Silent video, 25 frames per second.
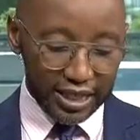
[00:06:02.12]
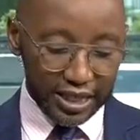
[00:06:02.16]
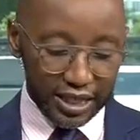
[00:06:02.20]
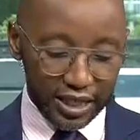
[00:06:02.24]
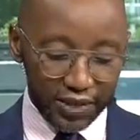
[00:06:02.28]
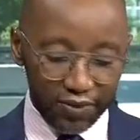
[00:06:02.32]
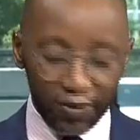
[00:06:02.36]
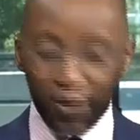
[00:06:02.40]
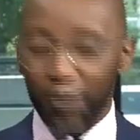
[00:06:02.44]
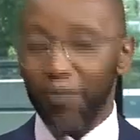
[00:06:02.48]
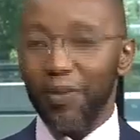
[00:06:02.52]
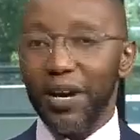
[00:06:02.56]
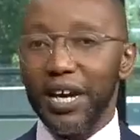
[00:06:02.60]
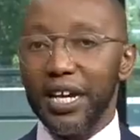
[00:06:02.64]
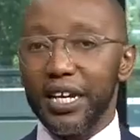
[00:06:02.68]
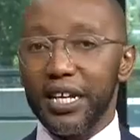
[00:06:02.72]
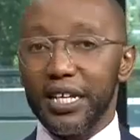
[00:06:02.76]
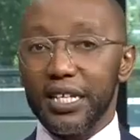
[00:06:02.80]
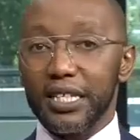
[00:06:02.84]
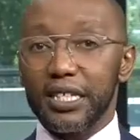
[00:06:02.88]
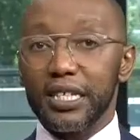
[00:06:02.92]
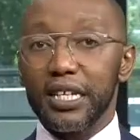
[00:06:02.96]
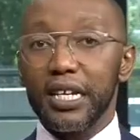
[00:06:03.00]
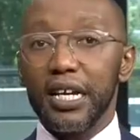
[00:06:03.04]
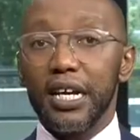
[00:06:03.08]
Justice for
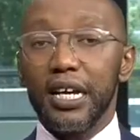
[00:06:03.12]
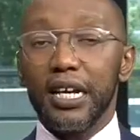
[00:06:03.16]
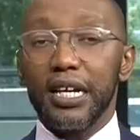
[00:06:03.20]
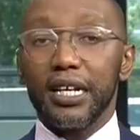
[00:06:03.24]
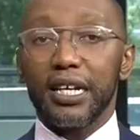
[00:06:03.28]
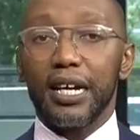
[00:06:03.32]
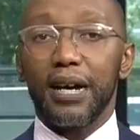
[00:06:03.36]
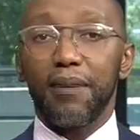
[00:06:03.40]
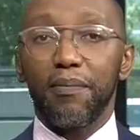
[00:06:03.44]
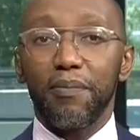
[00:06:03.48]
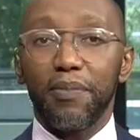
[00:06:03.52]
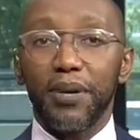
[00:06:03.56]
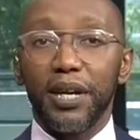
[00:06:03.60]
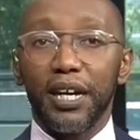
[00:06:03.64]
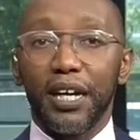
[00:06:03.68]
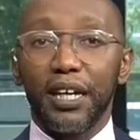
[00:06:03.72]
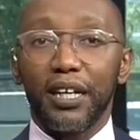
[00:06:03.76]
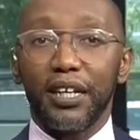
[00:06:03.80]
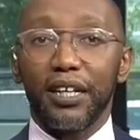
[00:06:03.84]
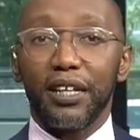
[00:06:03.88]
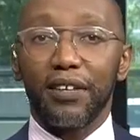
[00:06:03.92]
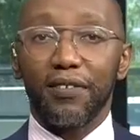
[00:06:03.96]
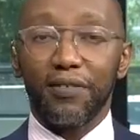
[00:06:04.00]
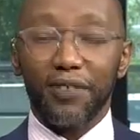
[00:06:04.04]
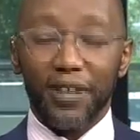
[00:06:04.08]
Miners
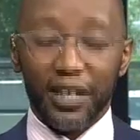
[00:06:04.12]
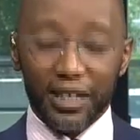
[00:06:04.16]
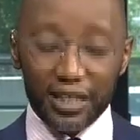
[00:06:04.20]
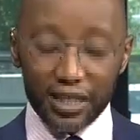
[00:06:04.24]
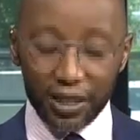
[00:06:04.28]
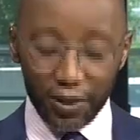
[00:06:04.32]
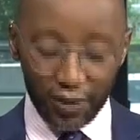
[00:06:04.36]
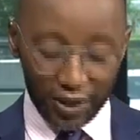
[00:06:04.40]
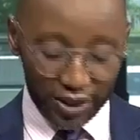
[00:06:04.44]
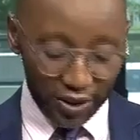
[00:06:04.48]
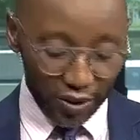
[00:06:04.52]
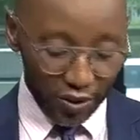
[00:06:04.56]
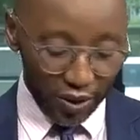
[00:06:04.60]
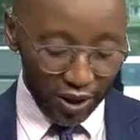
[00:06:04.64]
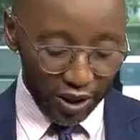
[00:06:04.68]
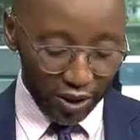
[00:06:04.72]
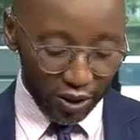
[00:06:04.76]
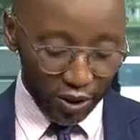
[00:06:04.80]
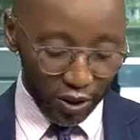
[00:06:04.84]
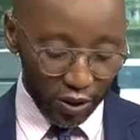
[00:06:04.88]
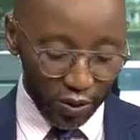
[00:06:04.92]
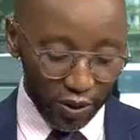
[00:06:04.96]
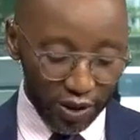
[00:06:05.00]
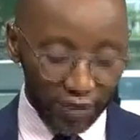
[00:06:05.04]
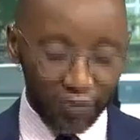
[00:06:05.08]
campaign. In fact, he was
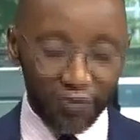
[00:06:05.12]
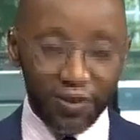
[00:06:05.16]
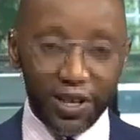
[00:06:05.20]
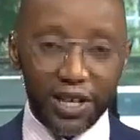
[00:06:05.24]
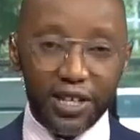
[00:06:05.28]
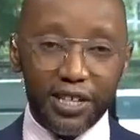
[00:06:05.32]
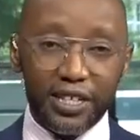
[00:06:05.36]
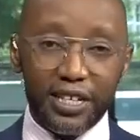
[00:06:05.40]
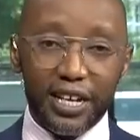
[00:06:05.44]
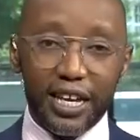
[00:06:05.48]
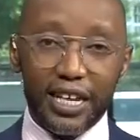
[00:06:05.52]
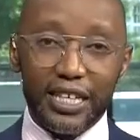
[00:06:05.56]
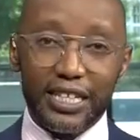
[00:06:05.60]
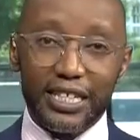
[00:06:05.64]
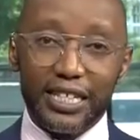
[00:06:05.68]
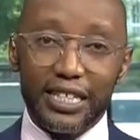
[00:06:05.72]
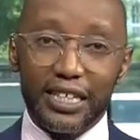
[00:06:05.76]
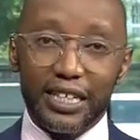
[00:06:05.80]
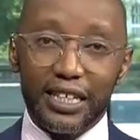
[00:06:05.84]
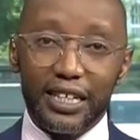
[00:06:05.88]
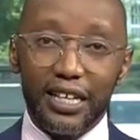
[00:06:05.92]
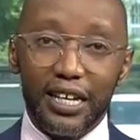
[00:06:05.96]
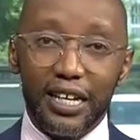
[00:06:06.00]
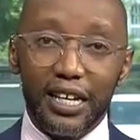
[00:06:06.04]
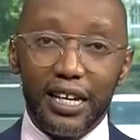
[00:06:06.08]
going through it very
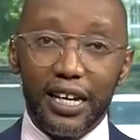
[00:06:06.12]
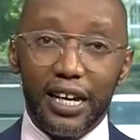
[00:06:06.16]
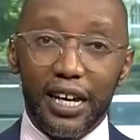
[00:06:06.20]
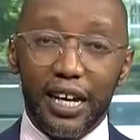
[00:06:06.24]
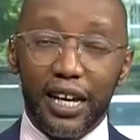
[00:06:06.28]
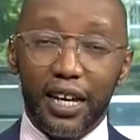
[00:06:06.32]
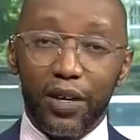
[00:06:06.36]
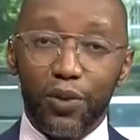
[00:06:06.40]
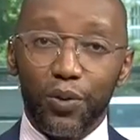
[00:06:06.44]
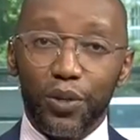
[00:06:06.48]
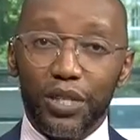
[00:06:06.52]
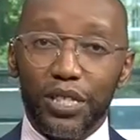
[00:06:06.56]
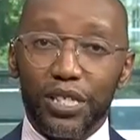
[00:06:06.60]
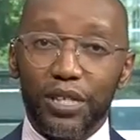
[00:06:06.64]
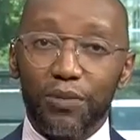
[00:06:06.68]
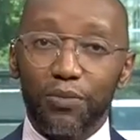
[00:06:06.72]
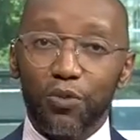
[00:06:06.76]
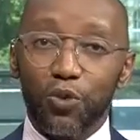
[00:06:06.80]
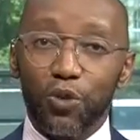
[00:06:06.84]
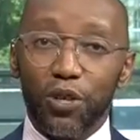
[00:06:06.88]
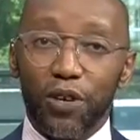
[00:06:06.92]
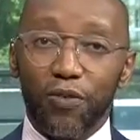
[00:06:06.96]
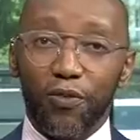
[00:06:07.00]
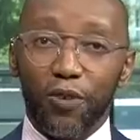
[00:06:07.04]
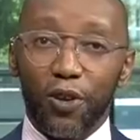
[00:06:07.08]
nicely, uh, and we
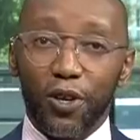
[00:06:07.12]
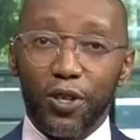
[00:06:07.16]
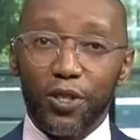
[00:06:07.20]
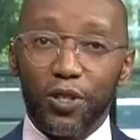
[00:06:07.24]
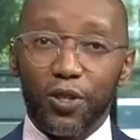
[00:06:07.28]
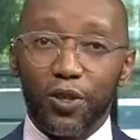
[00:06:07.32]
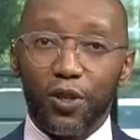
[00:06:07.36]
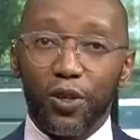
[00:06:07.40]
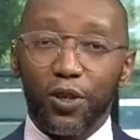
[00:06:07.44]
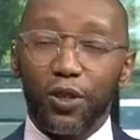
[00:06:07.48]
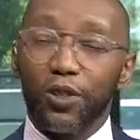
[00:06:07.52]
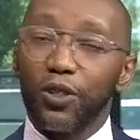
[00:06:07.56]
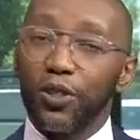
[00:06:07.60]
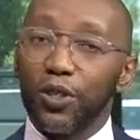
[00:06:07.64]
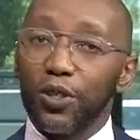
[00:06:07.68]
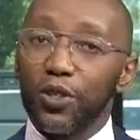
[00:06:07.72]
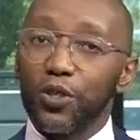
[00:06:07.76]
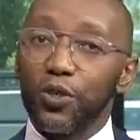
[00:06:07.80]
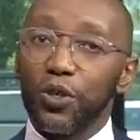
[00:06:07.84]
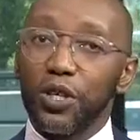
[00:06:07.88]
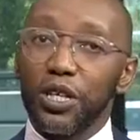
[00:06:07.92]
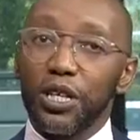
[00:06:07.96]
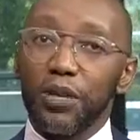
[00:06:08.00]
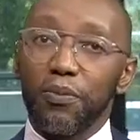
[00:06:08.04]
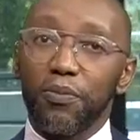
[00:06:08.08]
seem to have lost audio
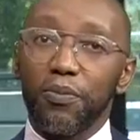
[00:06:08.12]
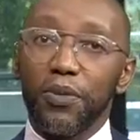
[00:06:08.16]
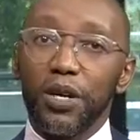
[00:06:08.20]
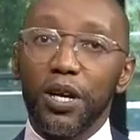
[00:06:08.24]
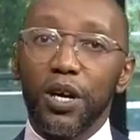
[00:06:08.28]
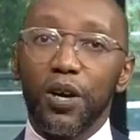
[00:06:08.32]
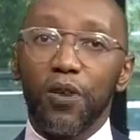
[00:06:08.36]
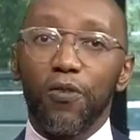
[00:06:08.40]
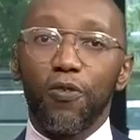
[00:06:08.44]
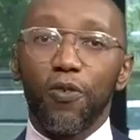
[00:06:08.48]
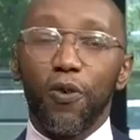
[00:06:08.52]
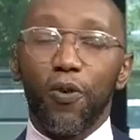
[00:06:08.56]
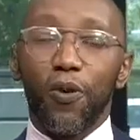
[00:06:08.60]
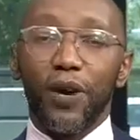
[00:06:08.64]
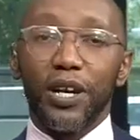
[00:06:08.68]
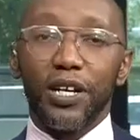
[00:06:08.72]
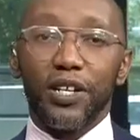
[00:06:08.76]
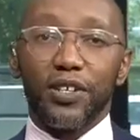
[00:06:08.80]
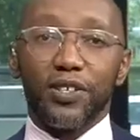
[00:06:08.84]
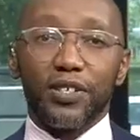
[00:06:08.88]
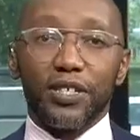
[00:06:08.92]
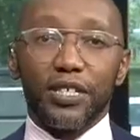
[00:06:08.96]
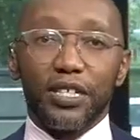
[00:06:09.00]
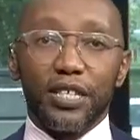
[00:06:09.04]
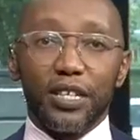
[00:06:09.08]
to him for
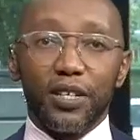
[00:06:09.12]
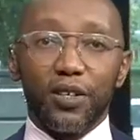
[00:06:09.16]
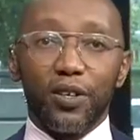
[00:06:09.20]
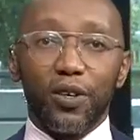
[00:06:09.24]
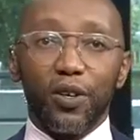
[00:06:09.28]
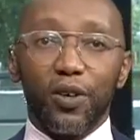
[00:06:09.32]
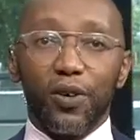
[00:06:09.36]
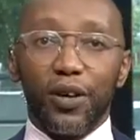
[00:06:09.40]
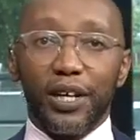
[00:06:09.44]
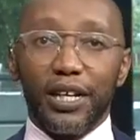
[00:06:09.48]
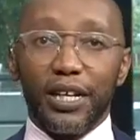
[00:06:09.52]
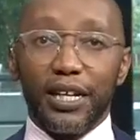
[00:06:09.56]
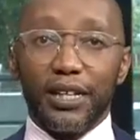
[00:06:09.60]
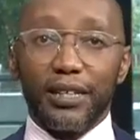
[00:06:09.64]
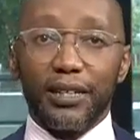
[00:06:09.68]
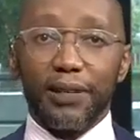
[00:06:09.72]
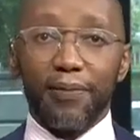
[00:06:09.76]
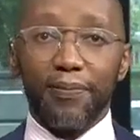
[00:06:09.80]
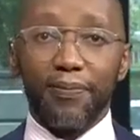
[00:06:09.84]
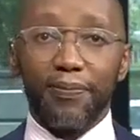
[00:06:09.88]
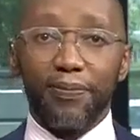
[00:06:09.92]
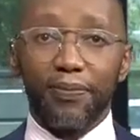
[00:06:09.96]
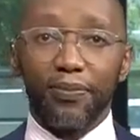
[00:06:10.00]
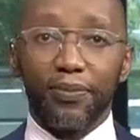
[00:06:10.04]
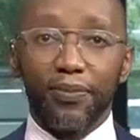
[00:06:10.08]
one reason or
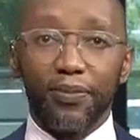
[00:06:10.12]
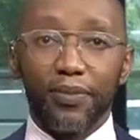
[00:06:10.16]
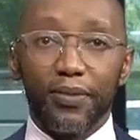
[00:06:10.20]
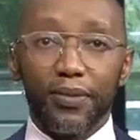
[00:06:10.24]
another.